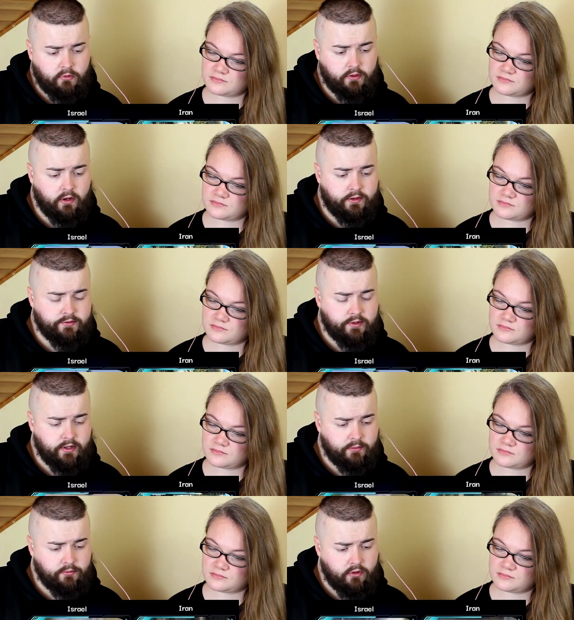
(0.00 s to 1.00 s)
Speaker 1: I thought
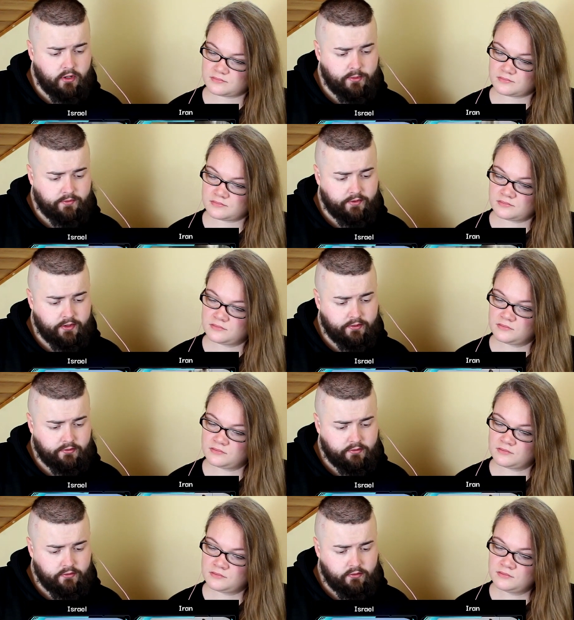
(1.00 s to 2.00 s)
Israel had more armoured
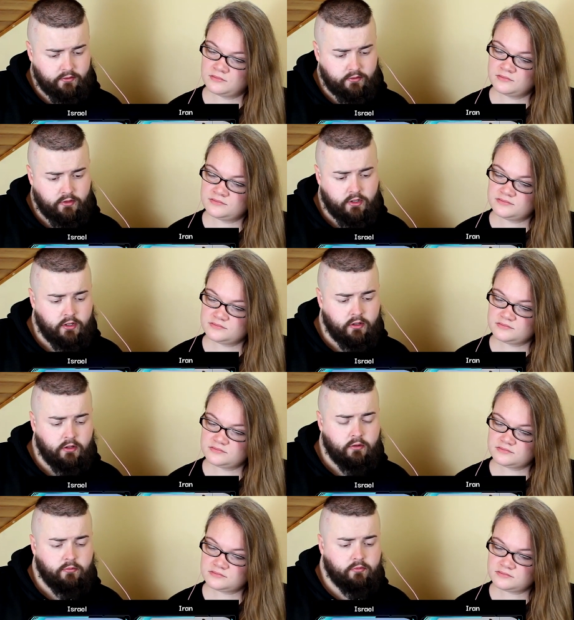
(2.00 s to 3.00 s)
vehicles.
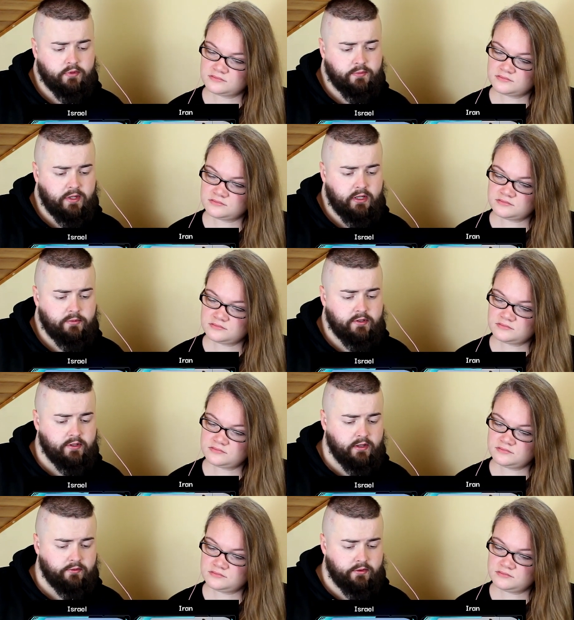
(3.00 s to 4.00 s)
Must be A P
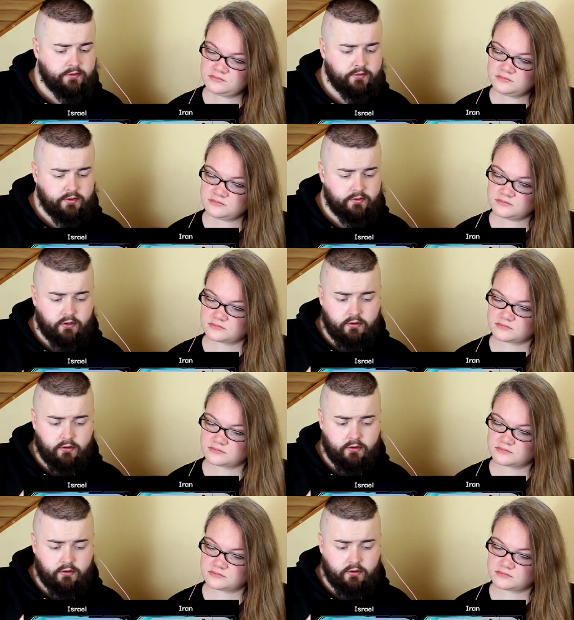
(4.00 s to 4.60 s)
Cs for Israel.